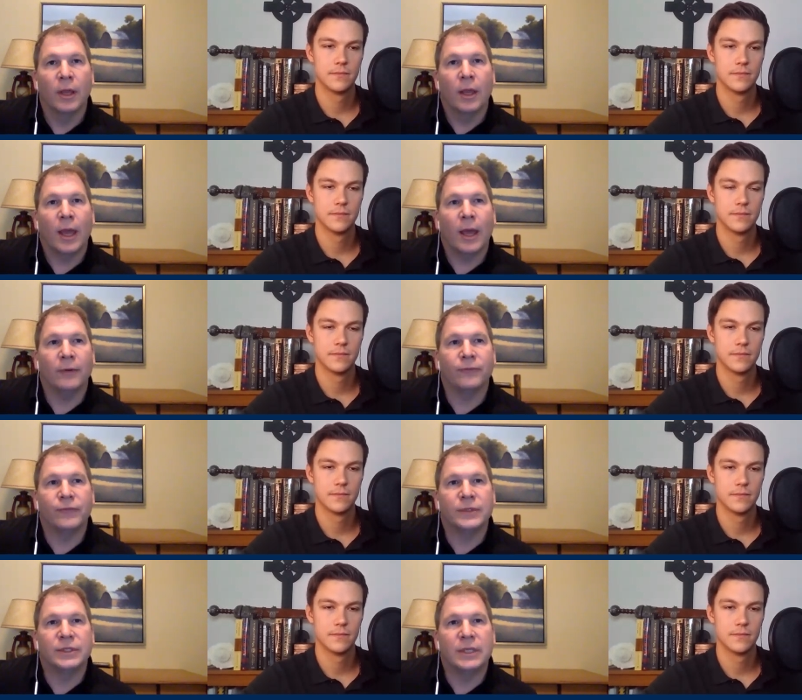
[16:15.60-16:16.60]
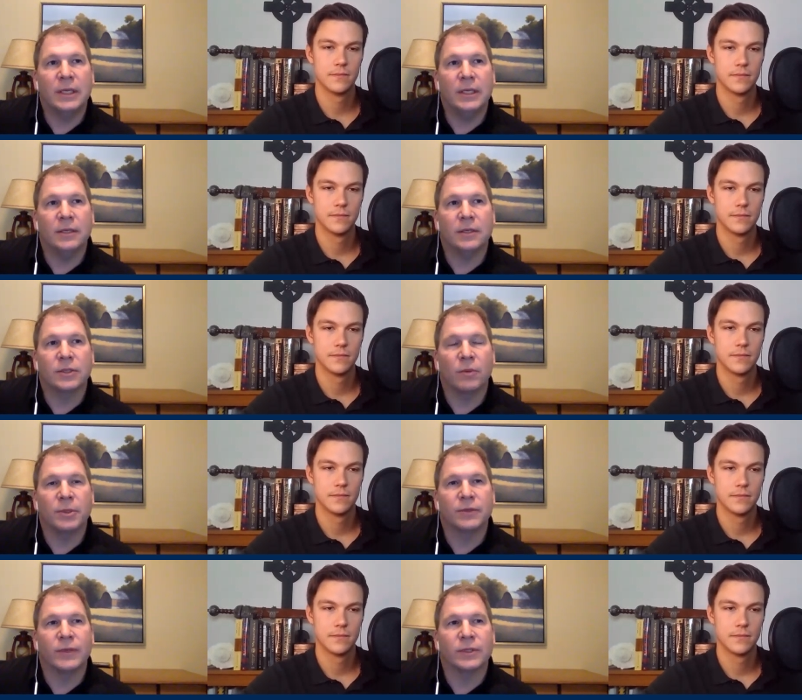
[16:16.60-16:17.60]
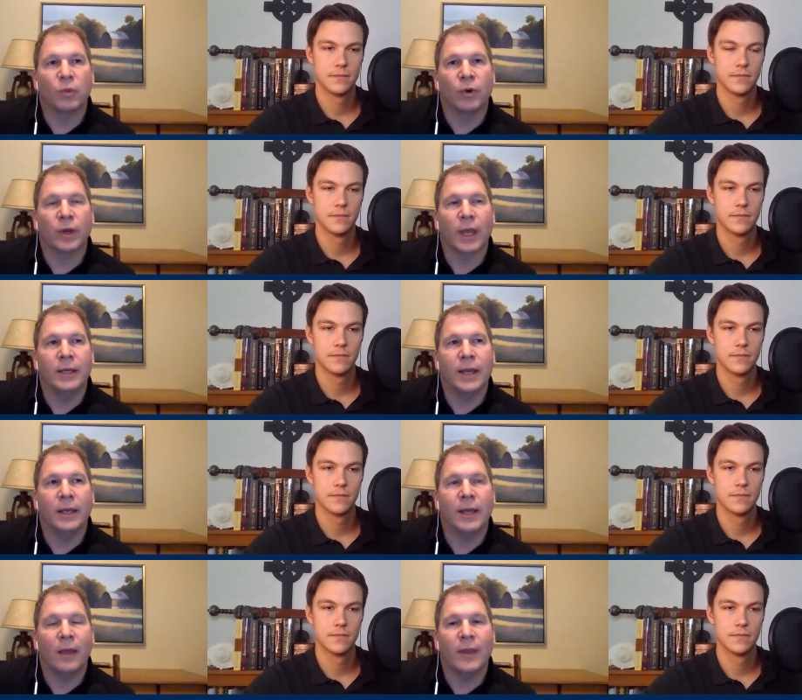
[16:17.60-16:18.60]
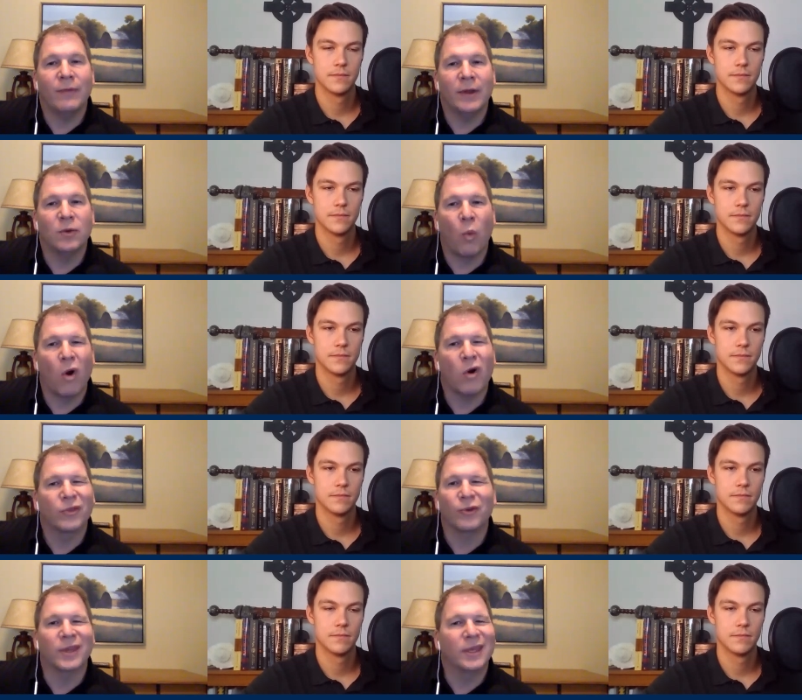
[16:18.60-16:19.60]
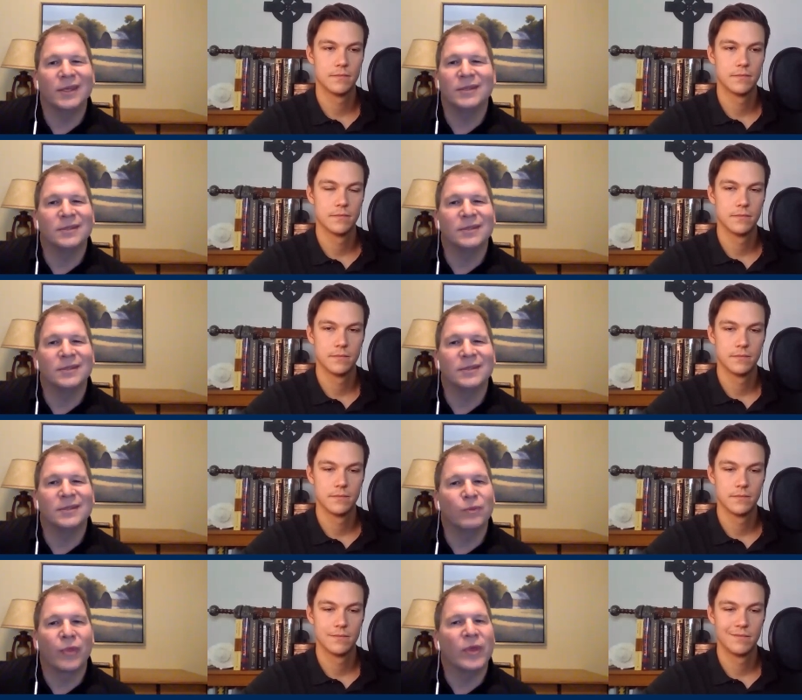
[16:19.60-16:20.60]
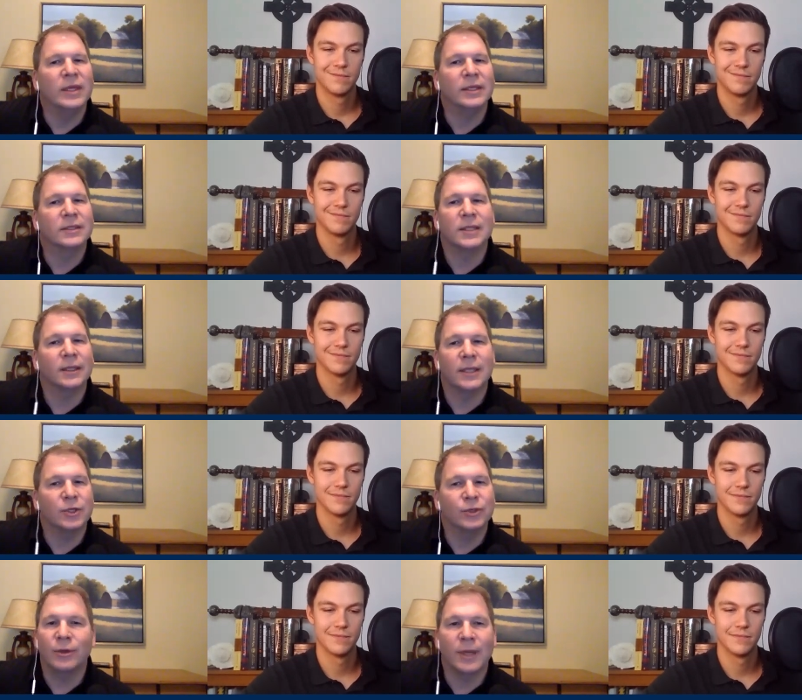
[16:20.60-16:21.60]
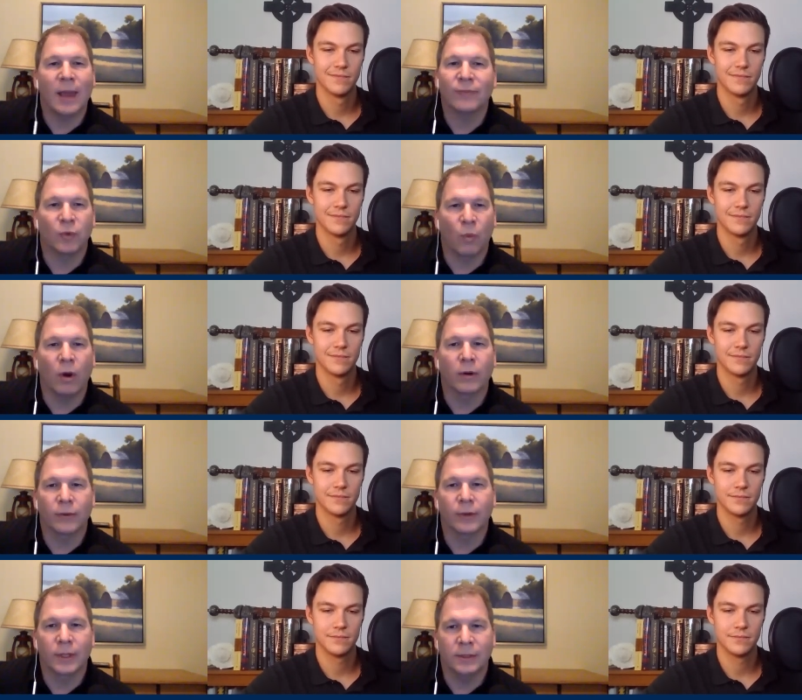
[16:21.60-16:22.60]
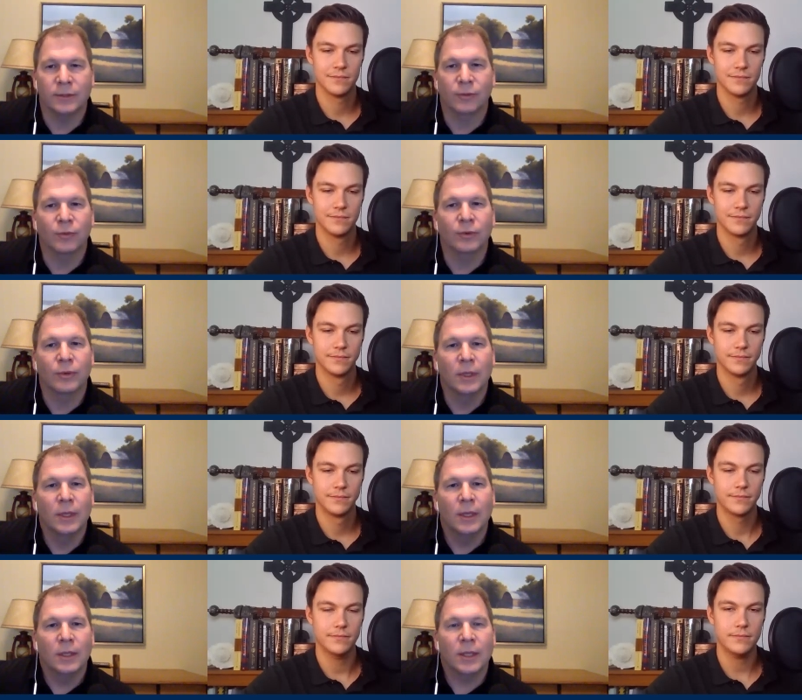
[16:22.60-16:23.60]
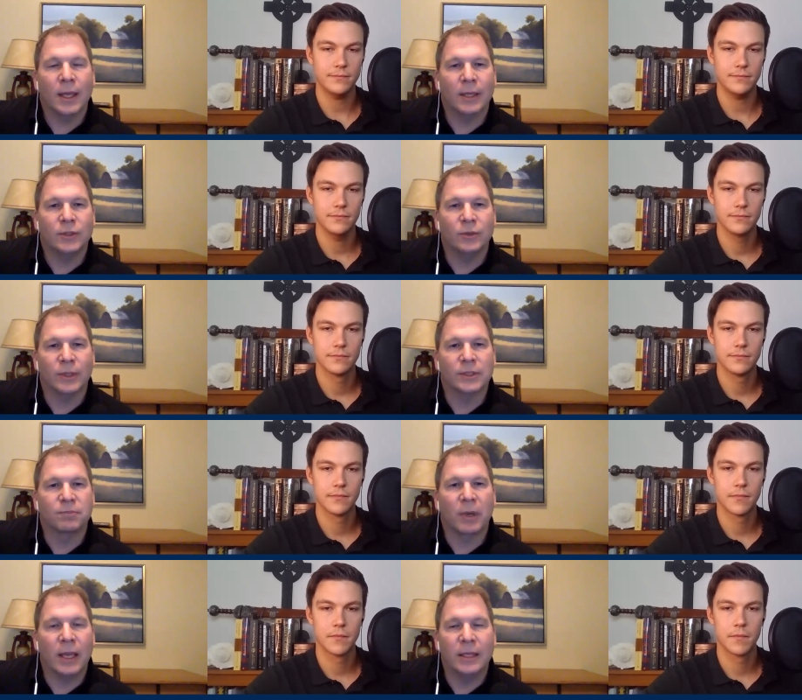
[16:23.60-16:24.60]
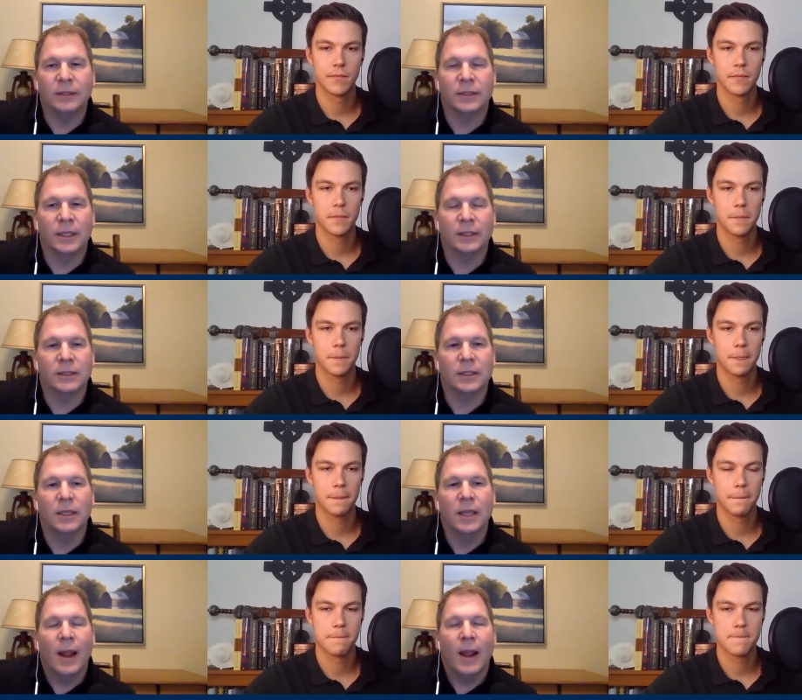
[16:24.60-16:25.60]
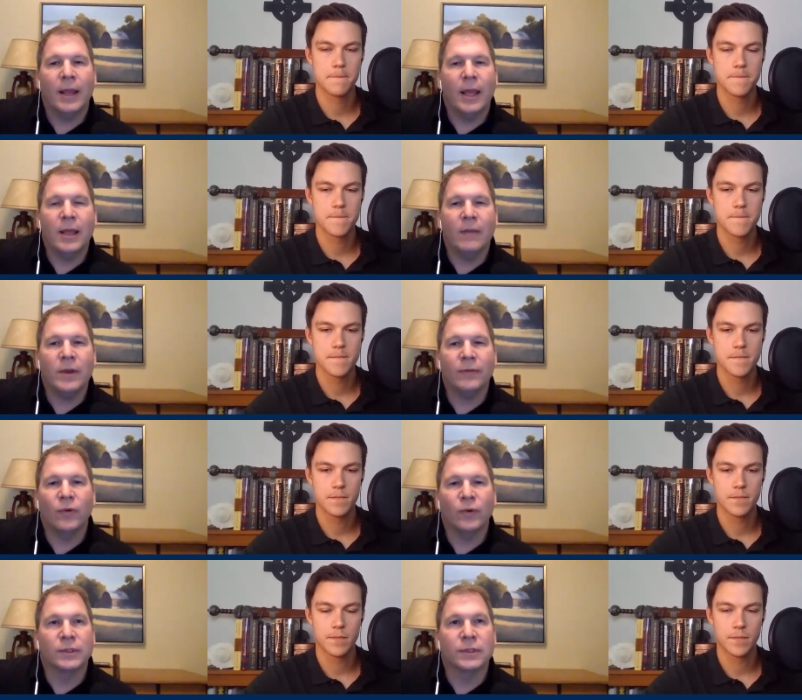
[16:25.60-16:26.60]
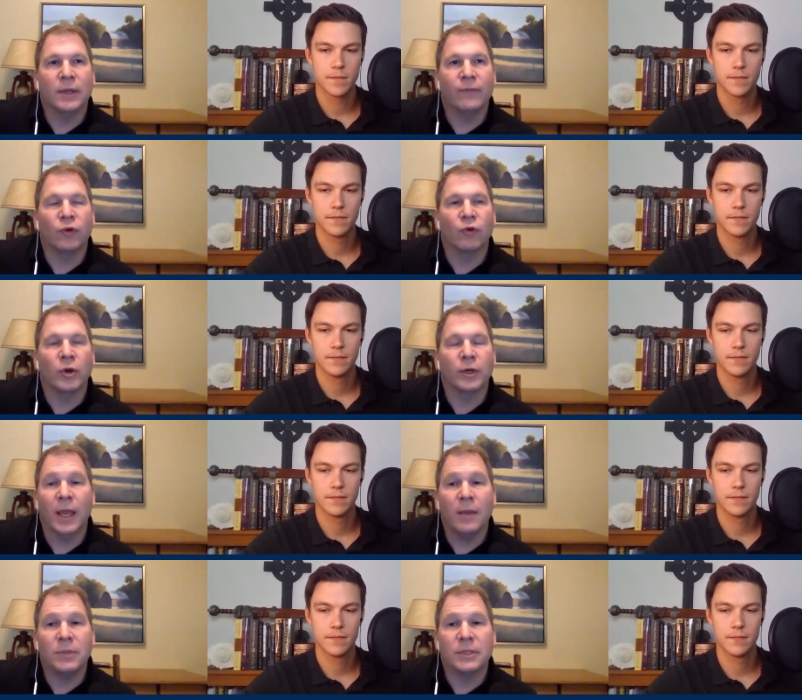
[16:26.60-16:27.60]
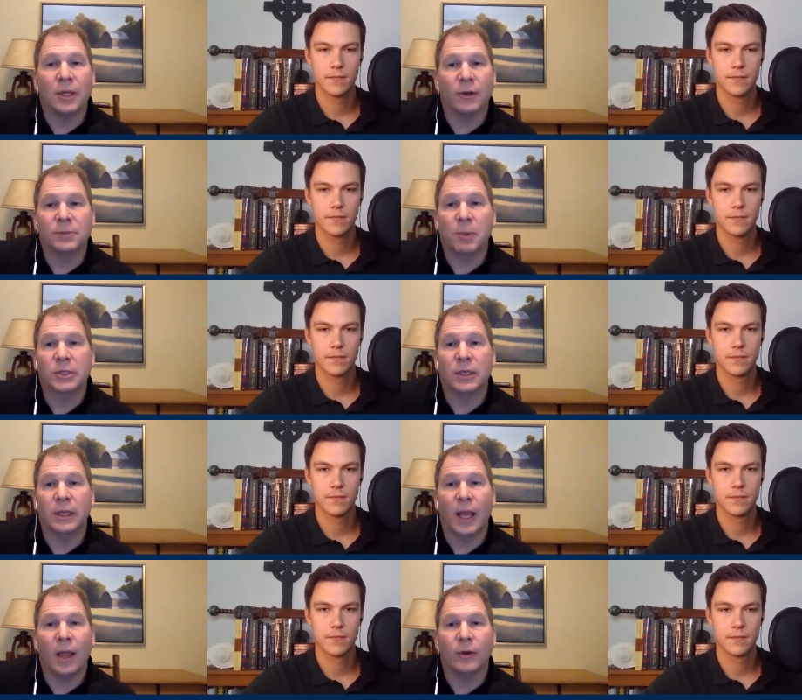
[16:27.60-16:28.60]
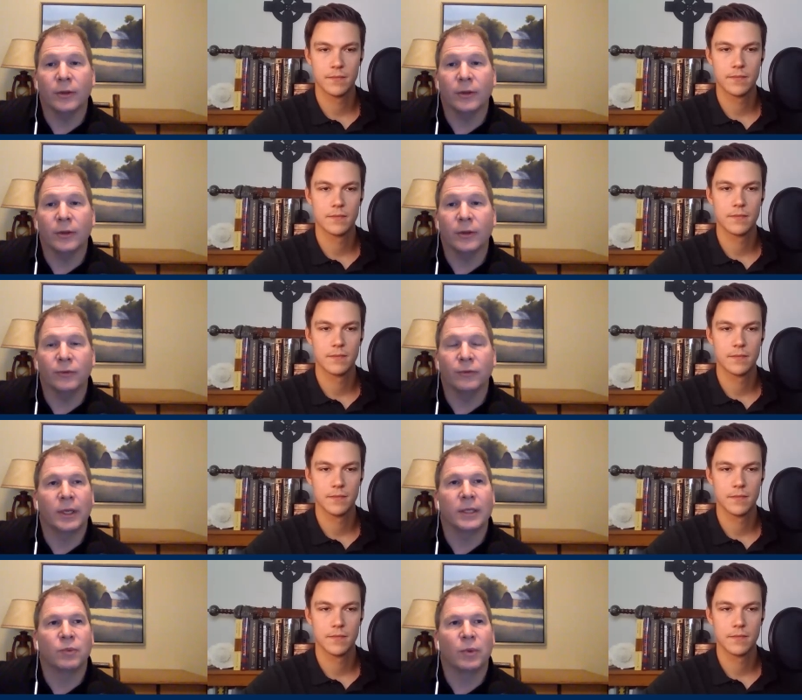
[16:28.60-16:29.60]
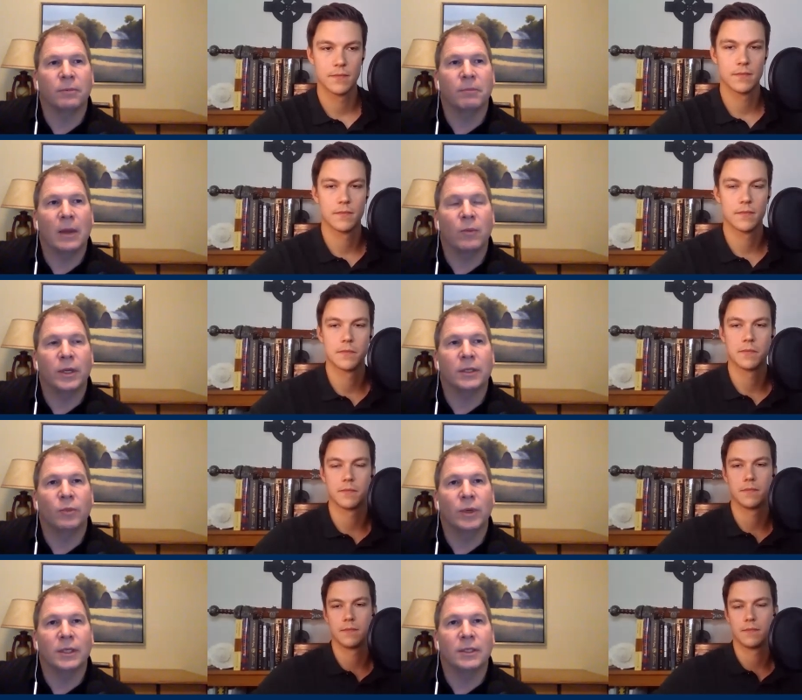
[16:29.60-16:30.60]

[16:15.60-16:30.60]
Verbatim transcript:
Speaker 1: have seen so much of this work, and and now they've had to walk their kids through things that they shouldn't have to walk their kids through. They had to explain things. and, and then, of course, if you're on campus there, especially now, you, you realize what, man, what a, what a,